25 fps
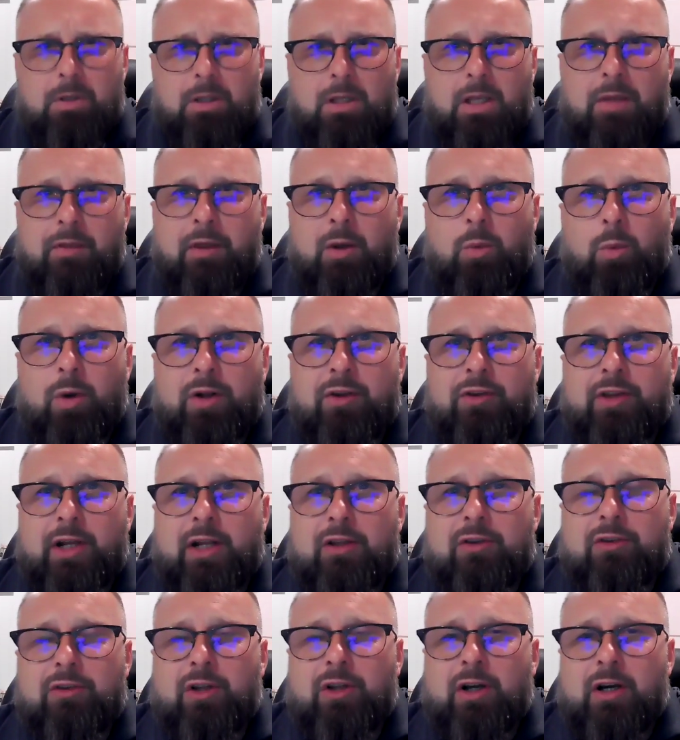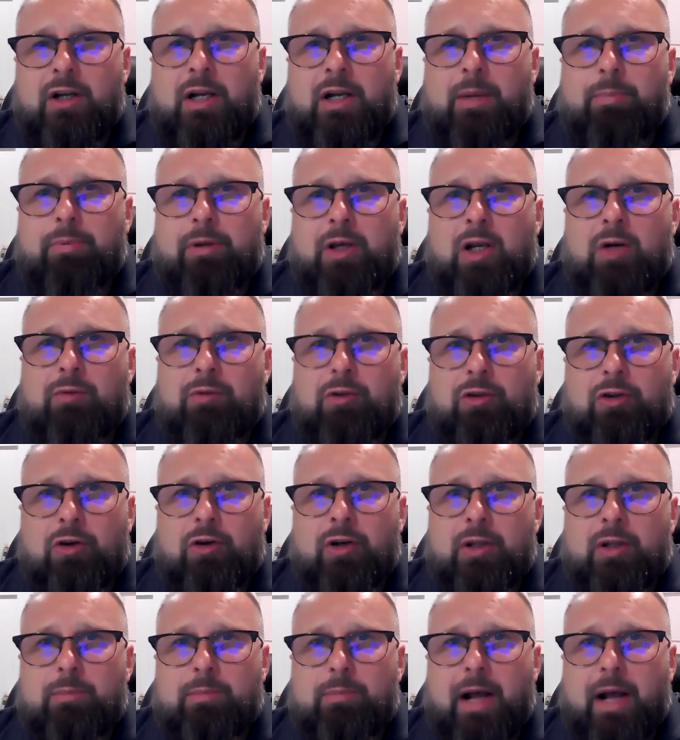And then once that's done, I plan on
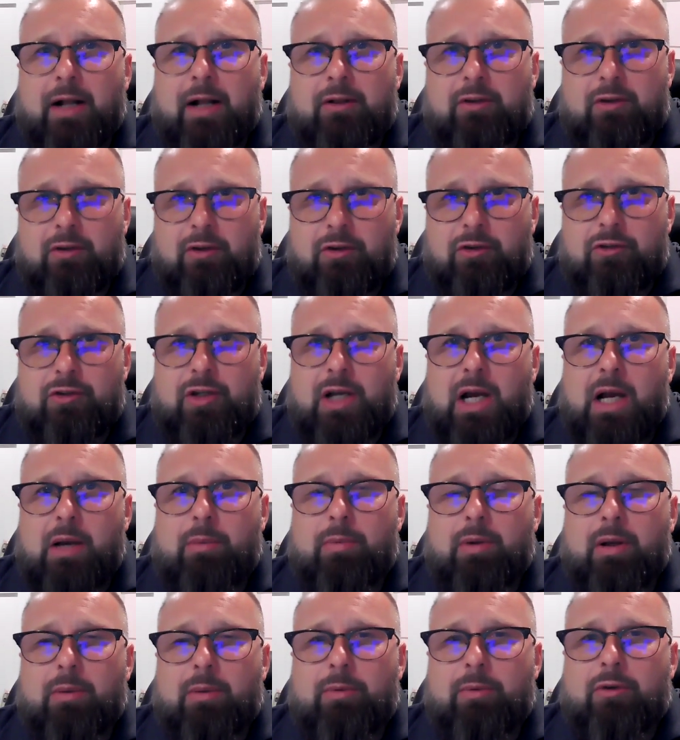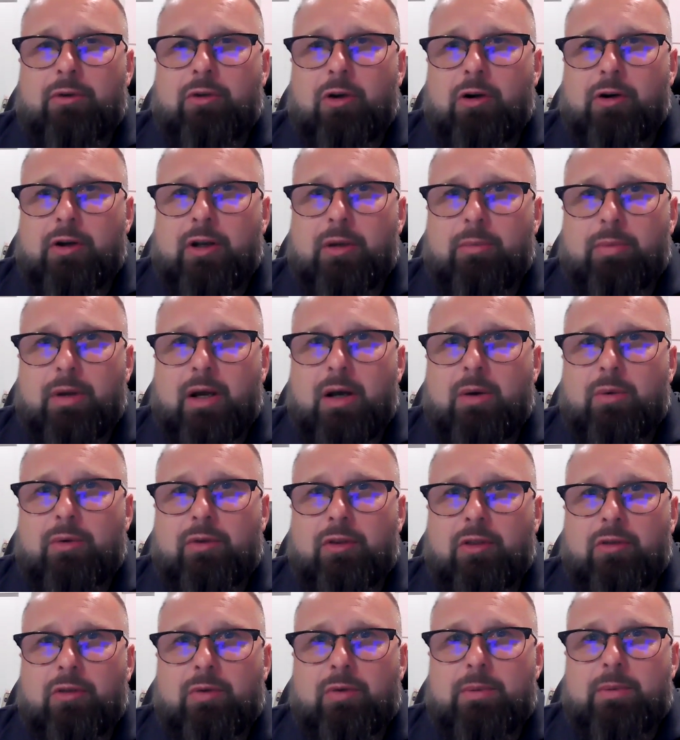returning back to this job I've been talking about
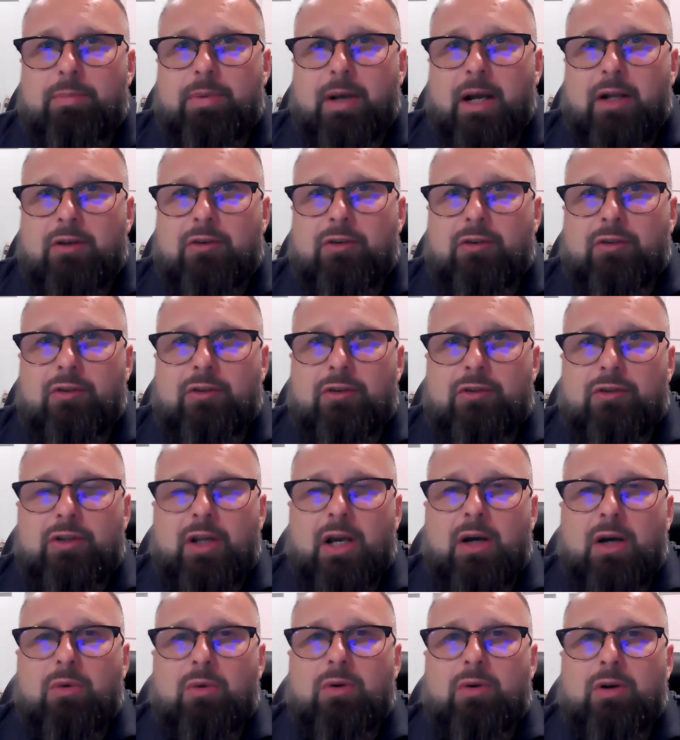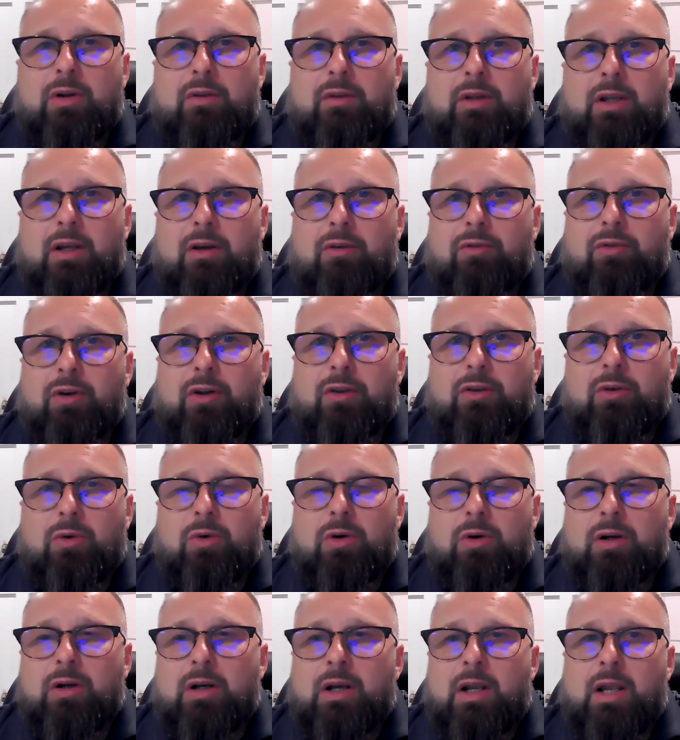with the 3 patches, the shower and the front
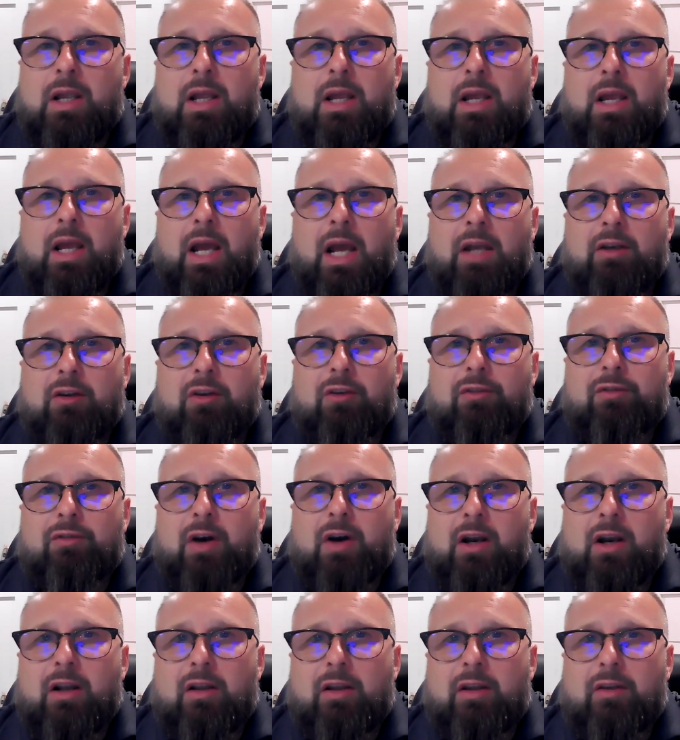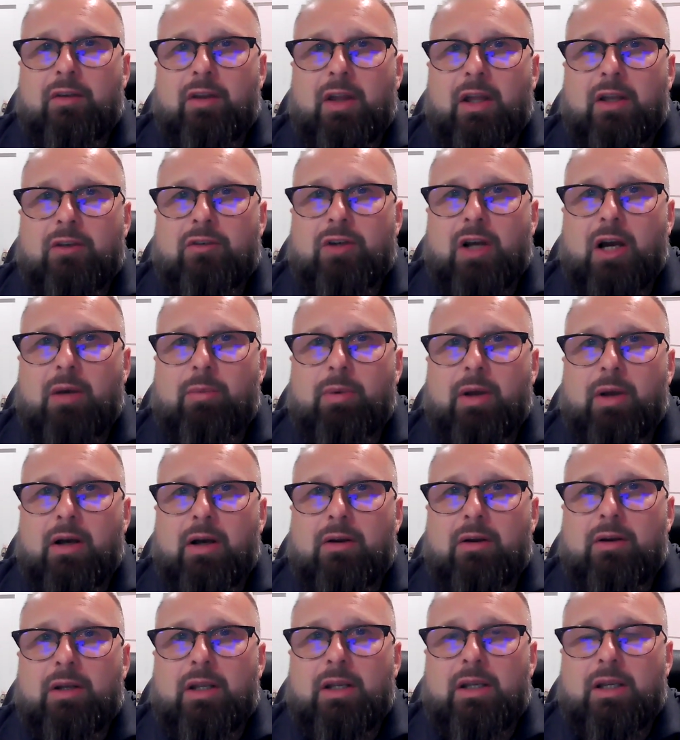door, and just finaling that job
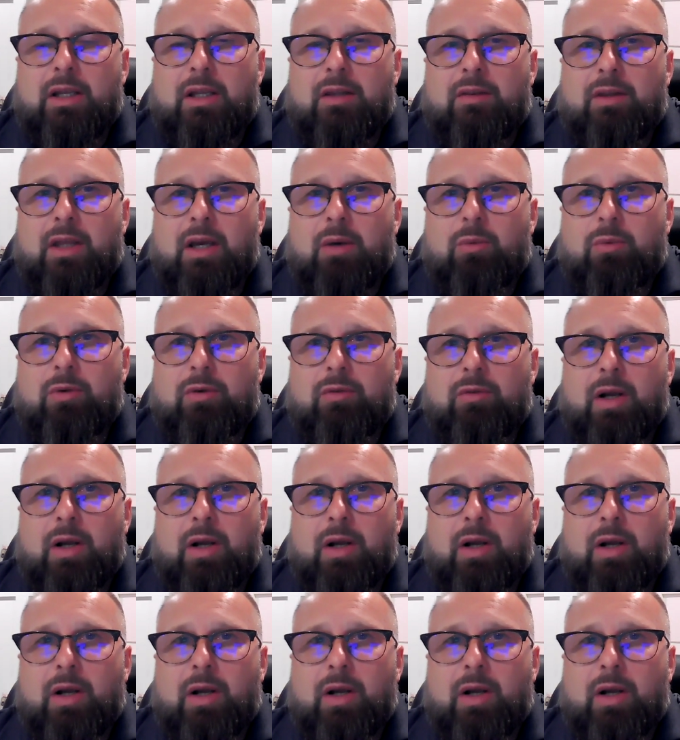out and getting that one